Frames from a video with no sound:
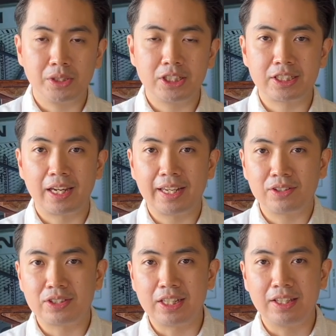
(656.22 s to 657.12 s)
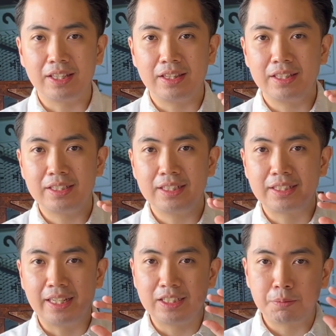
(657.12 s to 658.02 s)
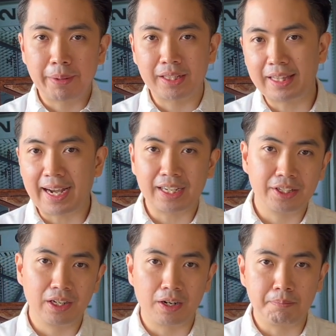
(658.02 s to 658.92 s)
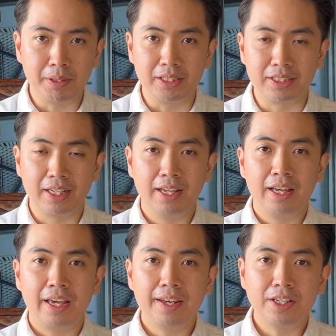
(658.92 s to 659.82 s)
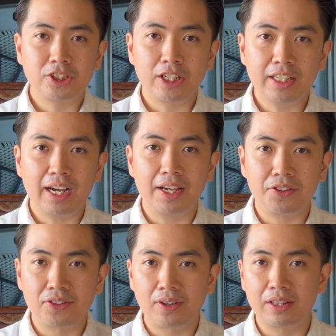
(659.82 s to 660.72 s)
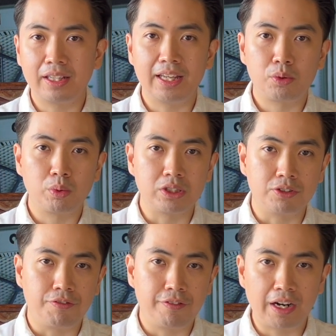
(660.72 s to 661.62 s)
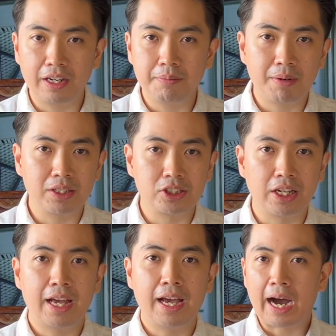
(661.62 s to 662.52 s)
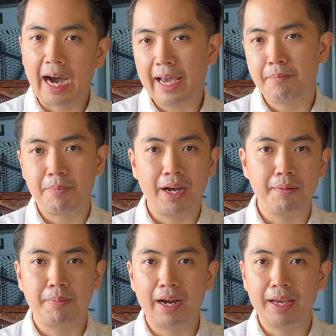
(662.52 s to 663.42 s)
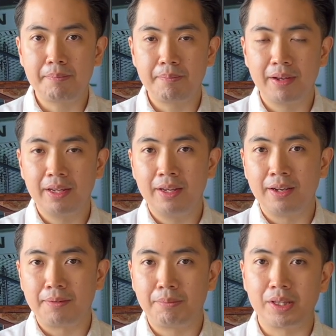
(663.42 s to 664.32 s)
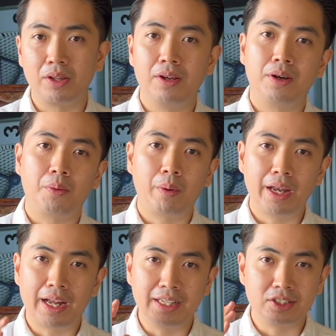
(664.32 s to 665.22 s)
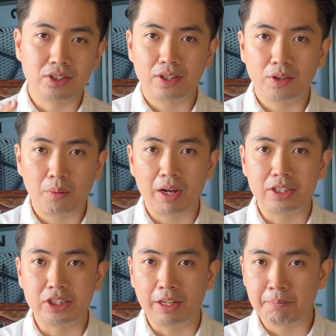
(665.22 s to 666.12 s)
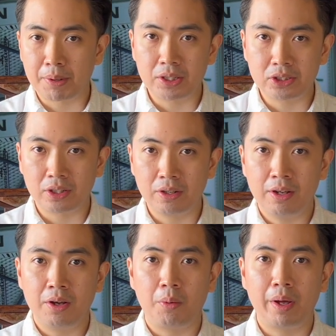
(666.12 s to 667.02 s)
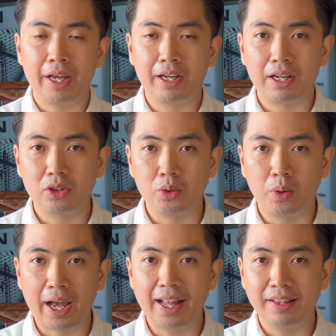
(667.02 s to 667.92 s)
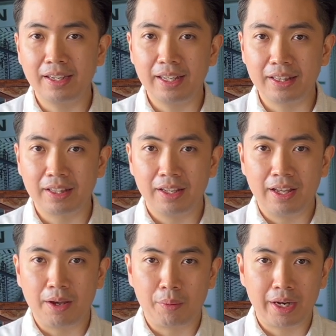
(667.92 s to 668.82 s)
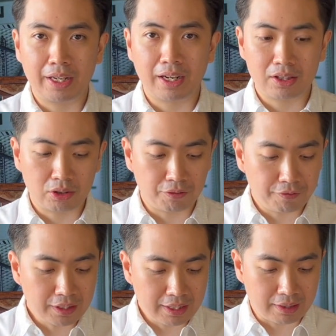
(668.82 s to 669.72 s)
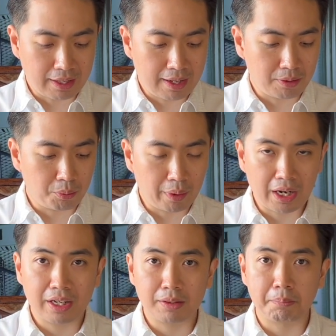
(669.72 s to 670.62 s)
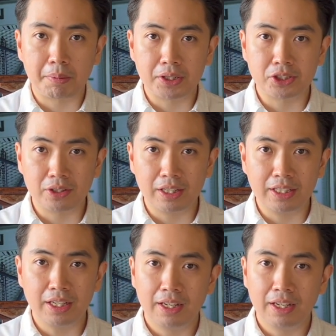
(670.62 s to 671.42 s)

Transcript: just like to say that this is a spectacular piece. Initially, I thought it was very much hype, but when I saw the watch in person, when I got to handle it, when I got to feel it and wear it personally,